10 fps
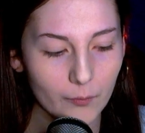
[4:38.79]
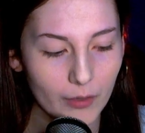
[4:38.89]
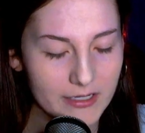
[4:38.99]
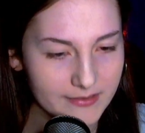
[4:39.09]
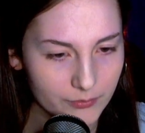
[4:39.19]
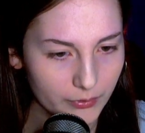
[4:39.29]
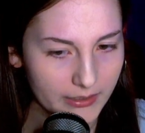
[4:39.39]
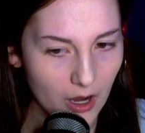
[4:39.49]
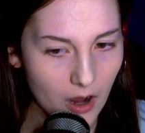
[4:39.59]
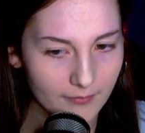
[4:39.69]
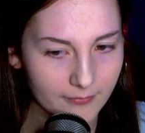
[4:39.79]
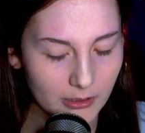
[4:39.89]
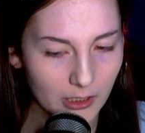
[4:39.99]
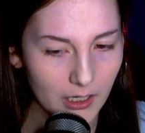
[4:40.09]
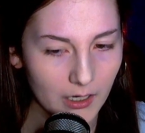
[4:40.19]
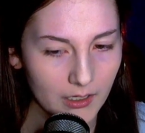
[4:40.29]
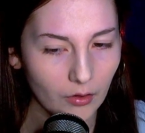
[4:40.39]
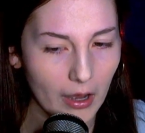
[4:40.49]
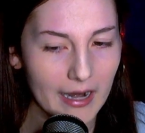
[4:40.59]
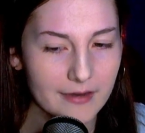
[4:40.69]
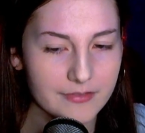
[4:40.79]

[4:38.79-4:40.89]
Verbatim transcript: where it does really offer a lot